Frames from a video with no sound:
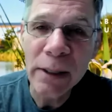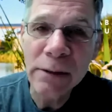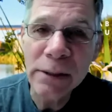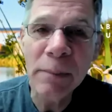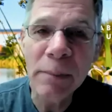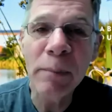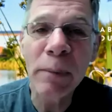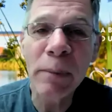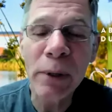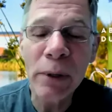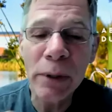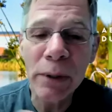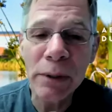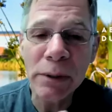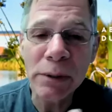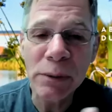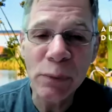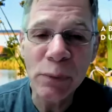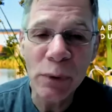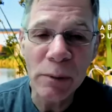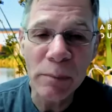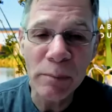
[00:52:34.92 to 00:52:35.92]
some birds
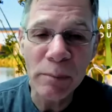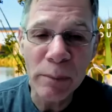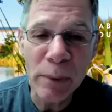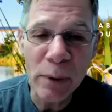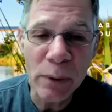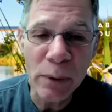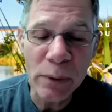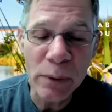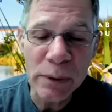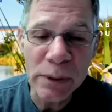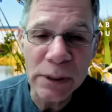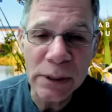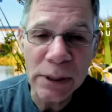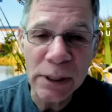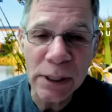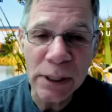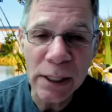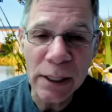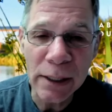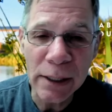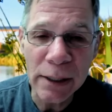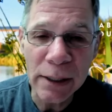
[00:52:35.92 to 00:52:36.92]
will molt
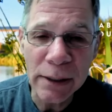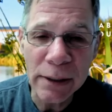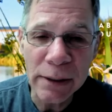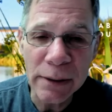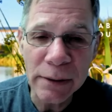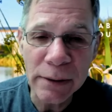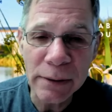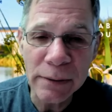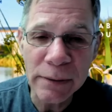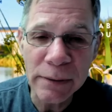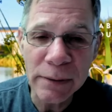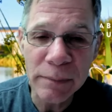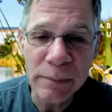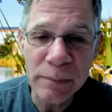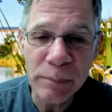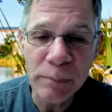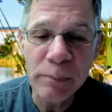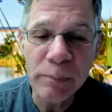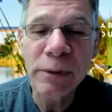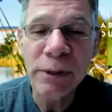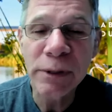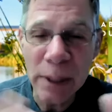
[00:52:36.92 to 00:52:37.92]
uh,
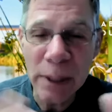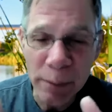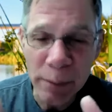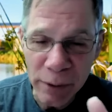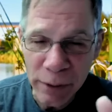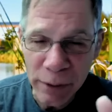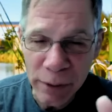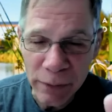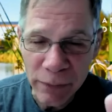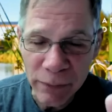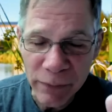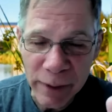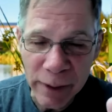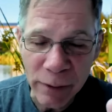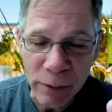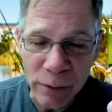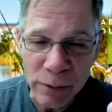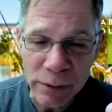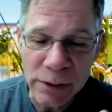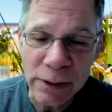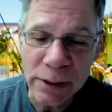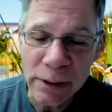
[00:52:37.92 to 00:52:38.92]
some of their
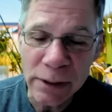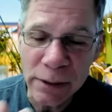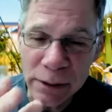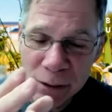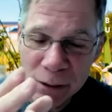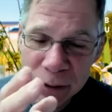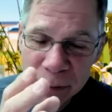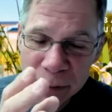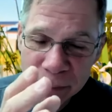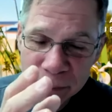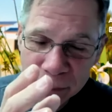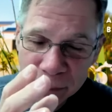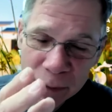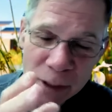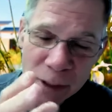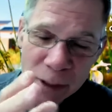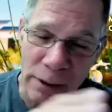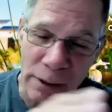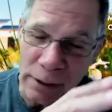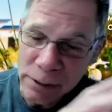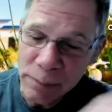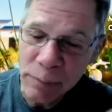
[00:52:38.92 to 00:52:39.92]
feathers in the,
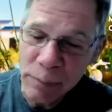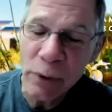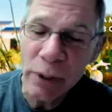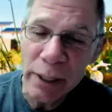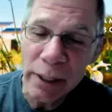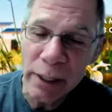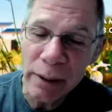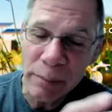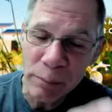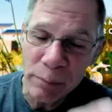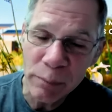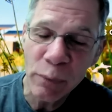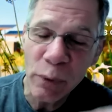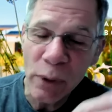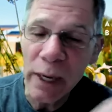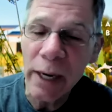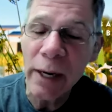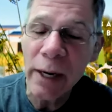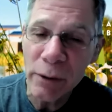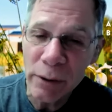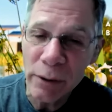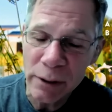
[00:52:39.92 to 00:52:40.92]
in the spring
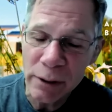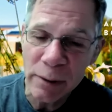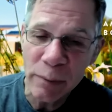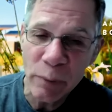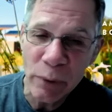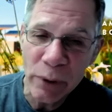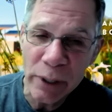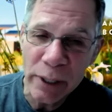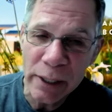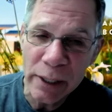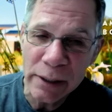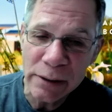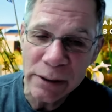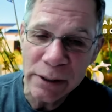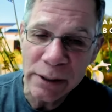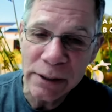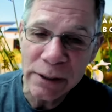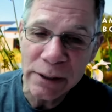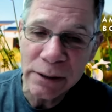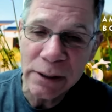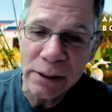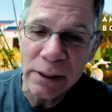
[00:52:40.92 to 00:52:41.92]
prior to the breeding
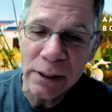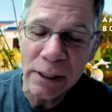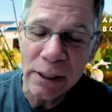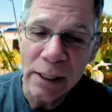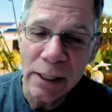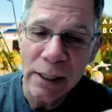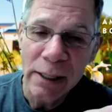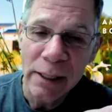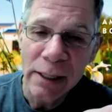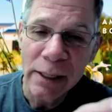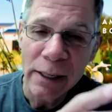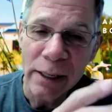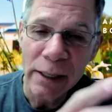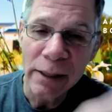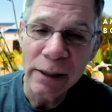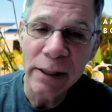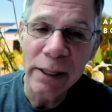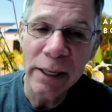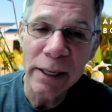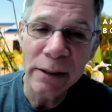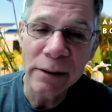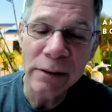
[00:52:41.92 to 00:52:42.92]
season, and
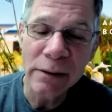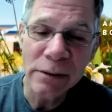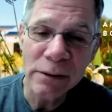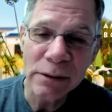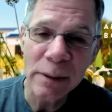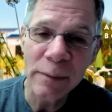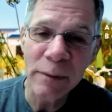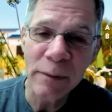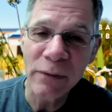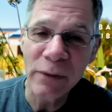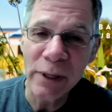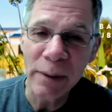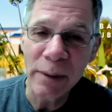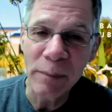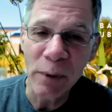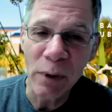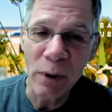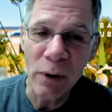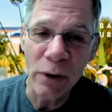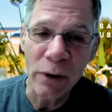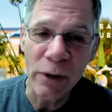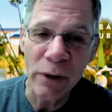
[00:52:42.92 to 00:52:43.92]
then some of them
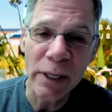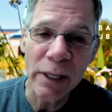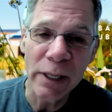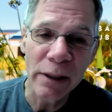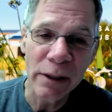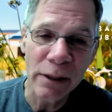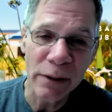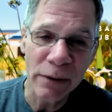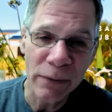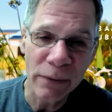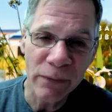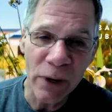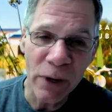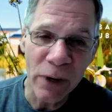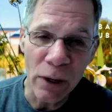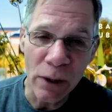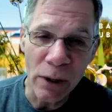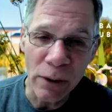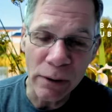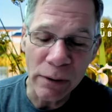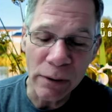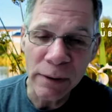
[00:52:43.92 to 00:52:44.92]
are in the
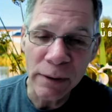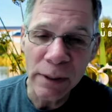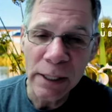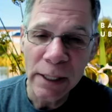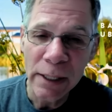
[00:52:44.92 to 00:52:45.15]
fall.